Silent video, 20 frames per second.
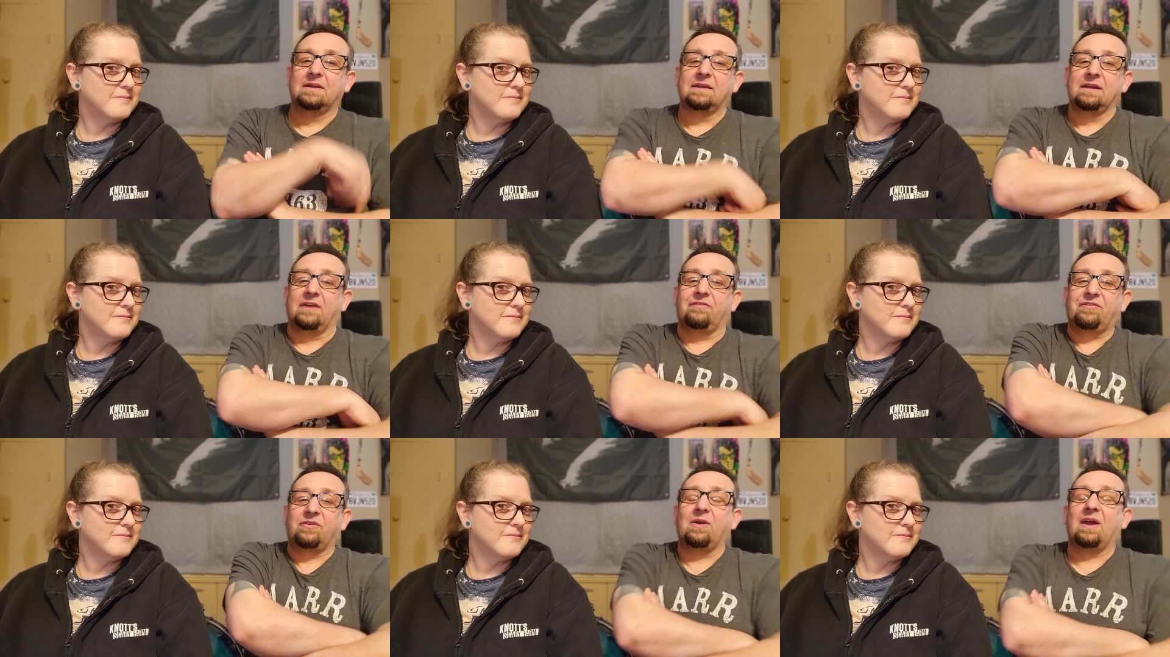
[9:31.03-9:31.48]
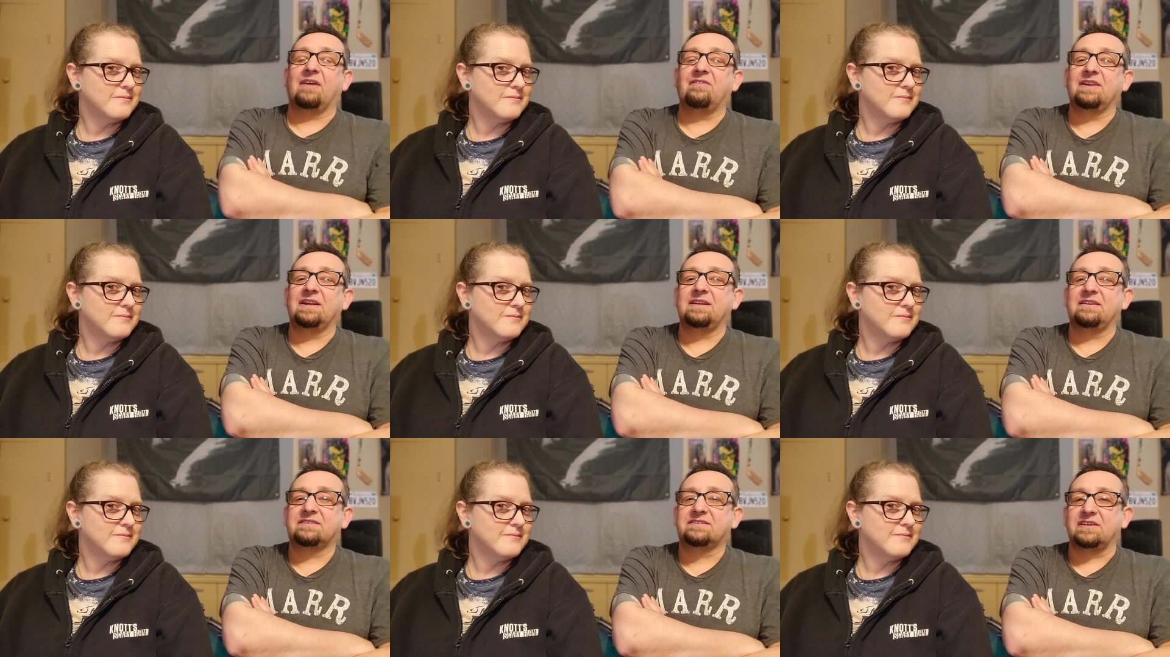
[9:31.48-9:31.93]
Speaker 1: if you have
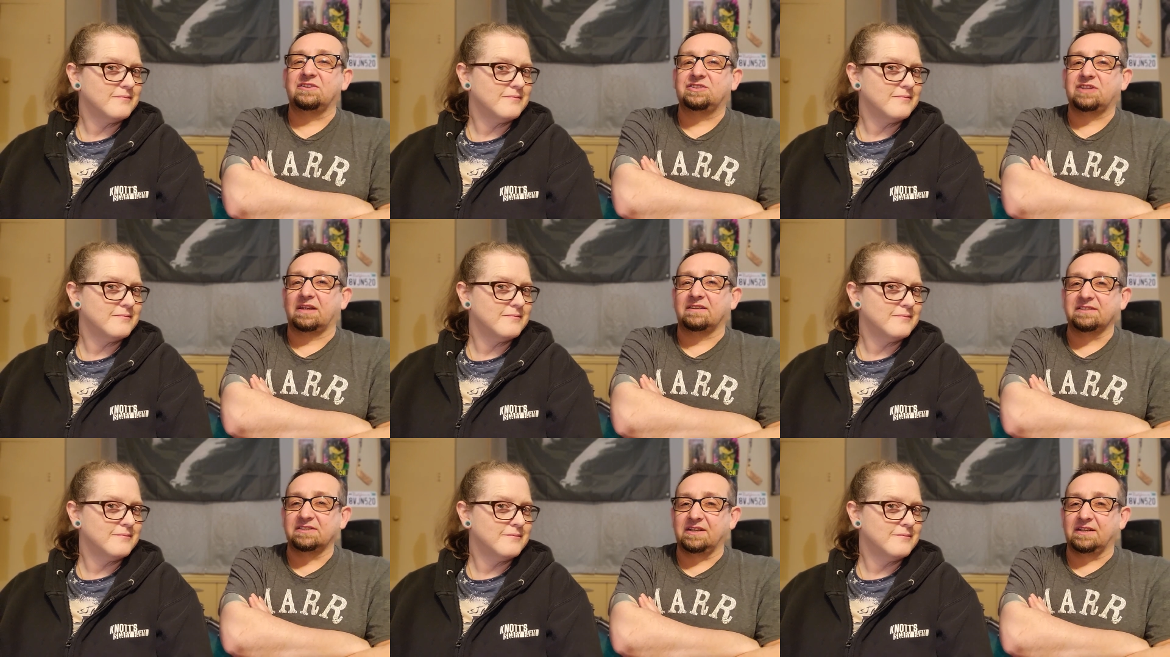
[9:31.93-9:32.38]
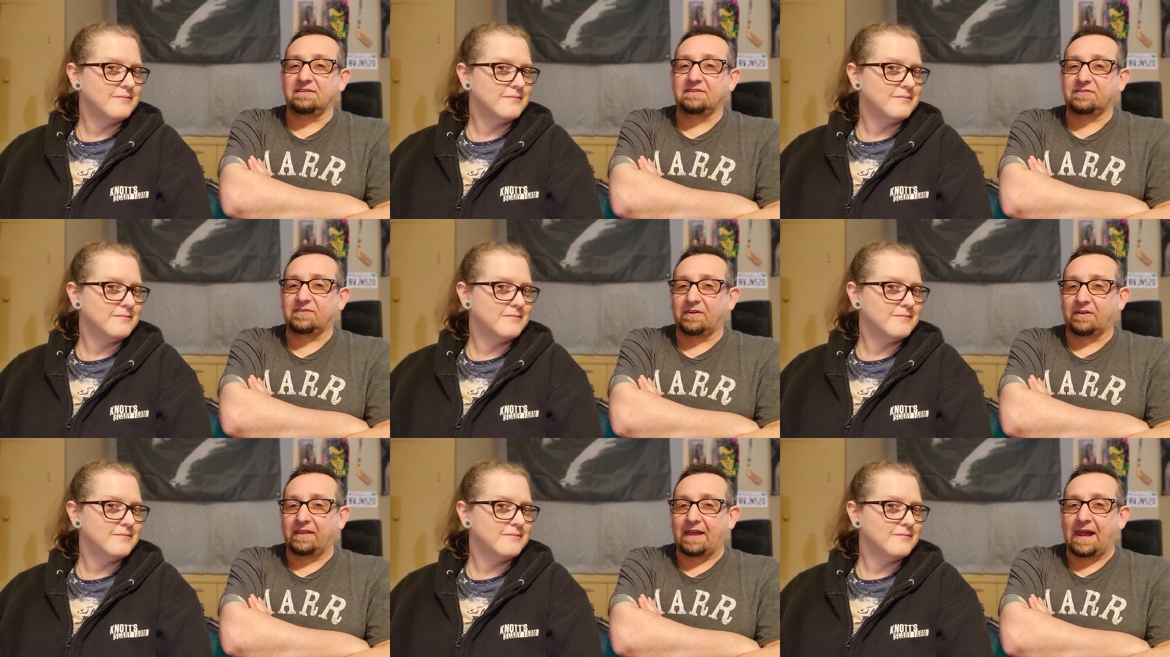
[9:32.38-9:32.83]
any suggestions
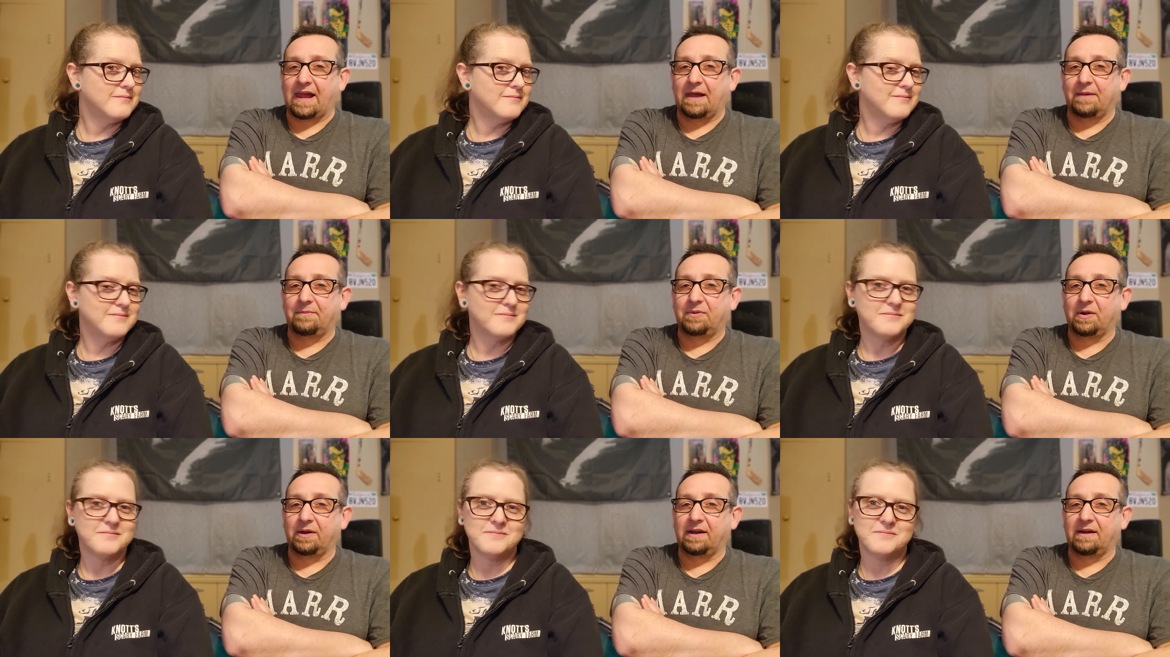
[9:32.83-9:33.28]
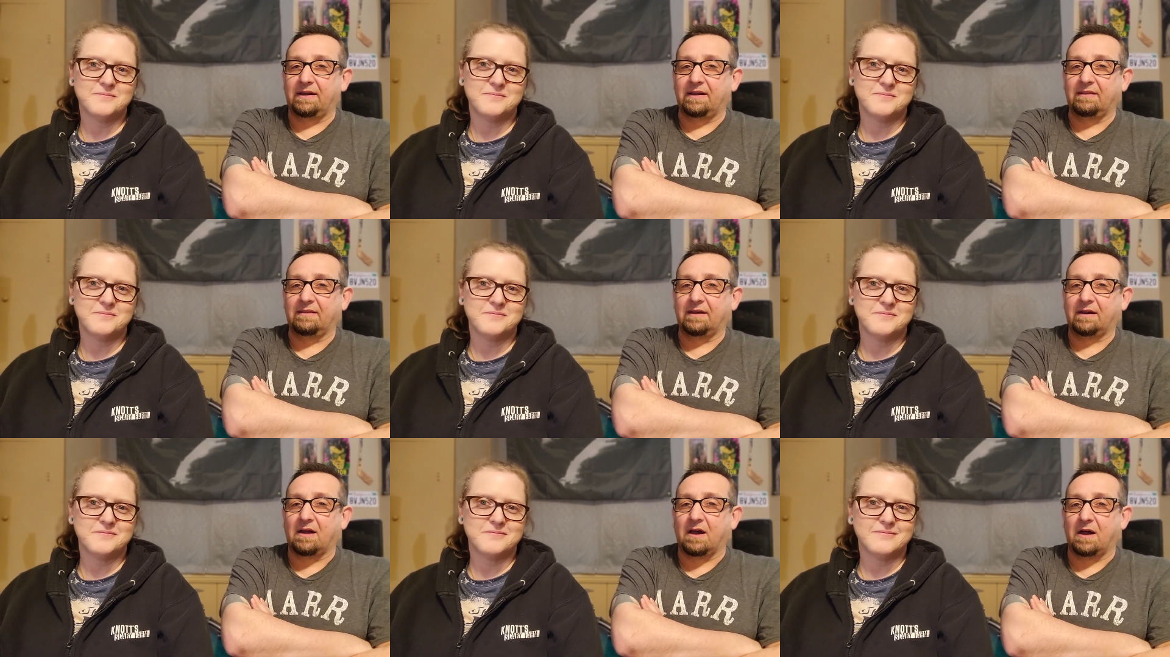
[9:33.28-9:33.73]
for that, put it
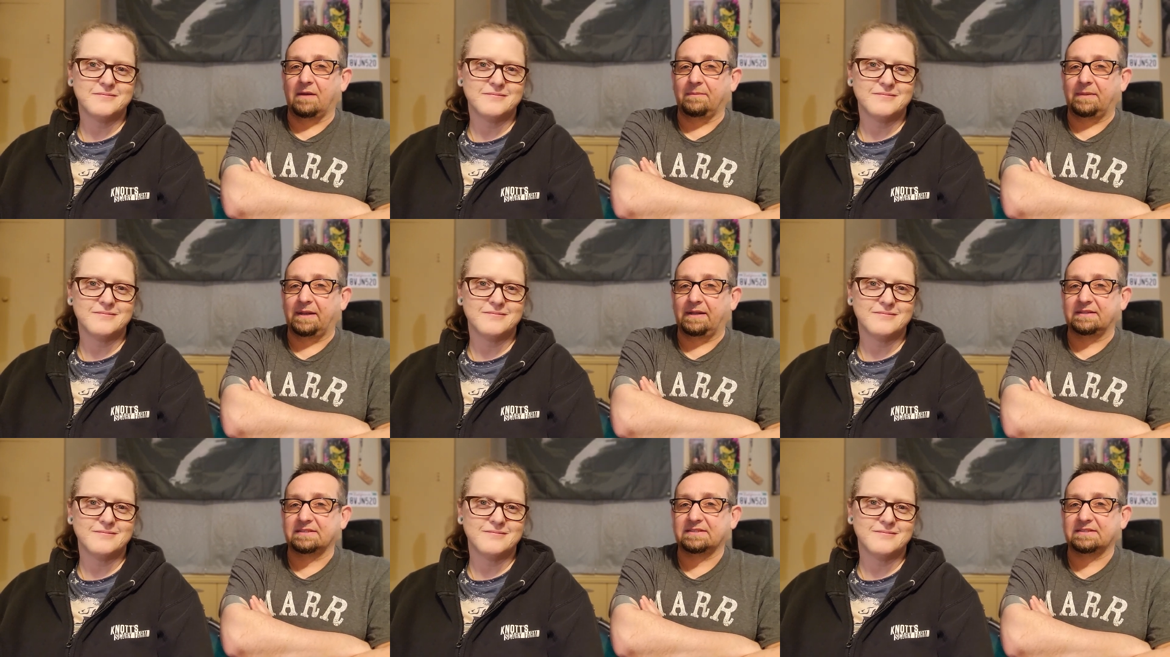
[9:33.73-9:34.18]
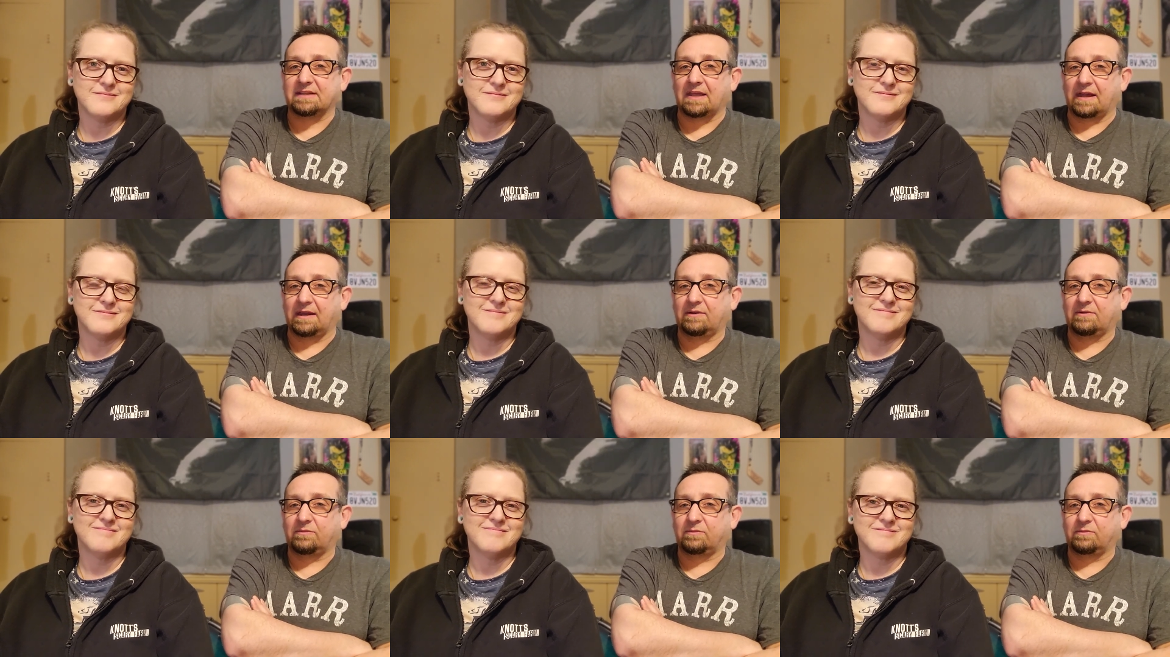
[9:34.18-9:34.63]
in the comments. Like,